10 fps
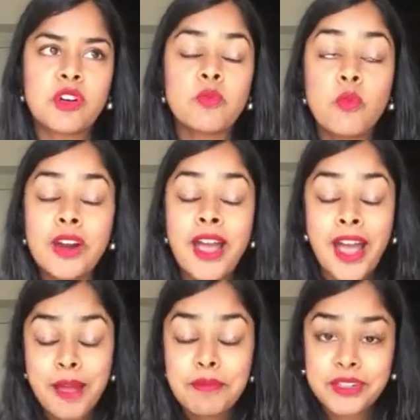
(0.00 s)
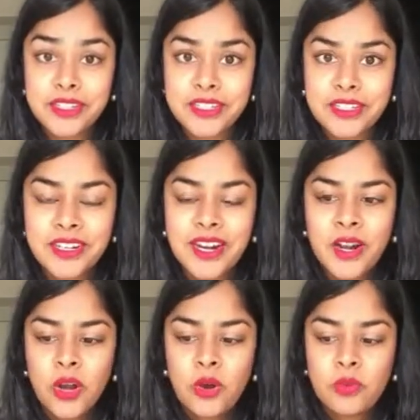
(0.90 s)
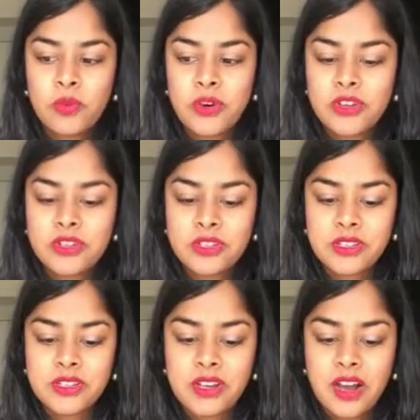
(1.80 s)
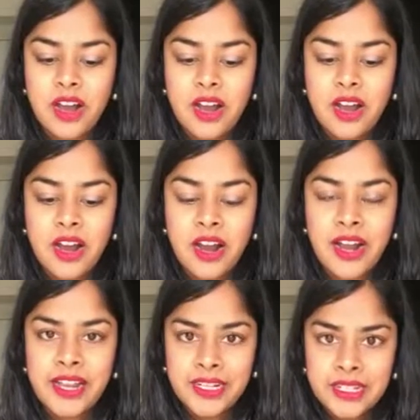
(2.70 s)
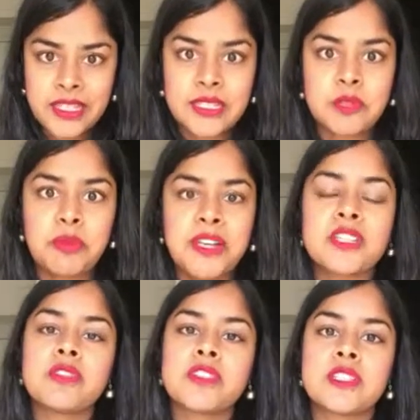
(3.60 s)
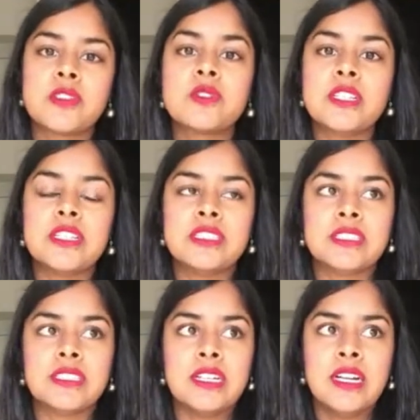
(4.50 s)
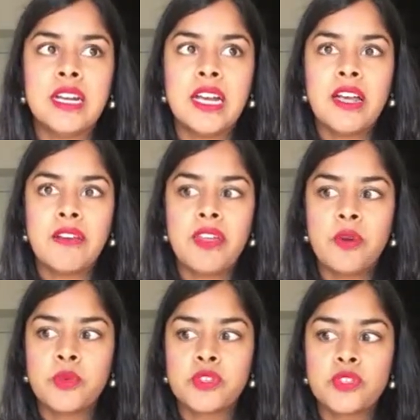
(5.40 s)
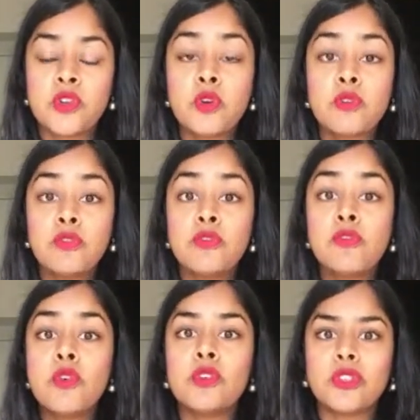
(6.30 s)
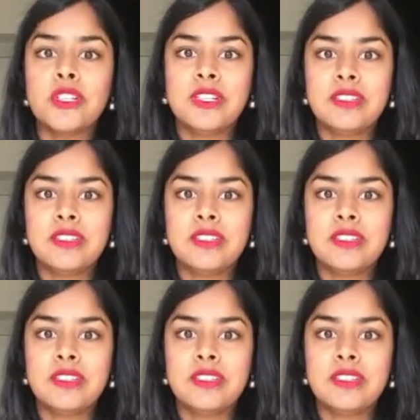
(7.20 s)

And what happened was I entered this place of stillness that was so full.